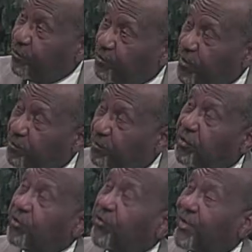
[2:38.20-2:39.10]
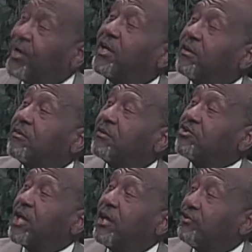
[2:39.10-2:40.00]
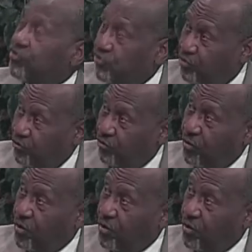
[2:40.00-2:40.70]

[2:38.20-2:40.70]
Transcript: the responsibility for getting the child to?